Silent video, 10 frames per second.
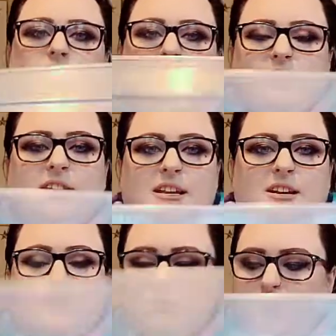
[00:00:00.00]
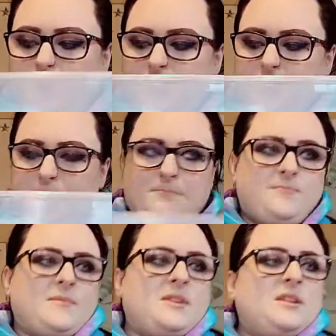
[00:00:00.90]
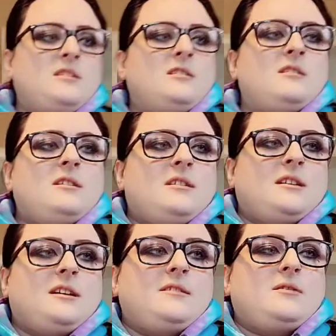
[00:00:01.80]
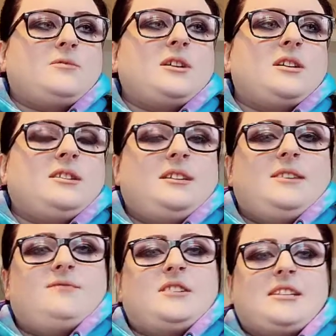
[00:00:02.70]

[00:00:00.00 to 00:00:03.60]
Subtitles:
screening over them. And then we're going to leave the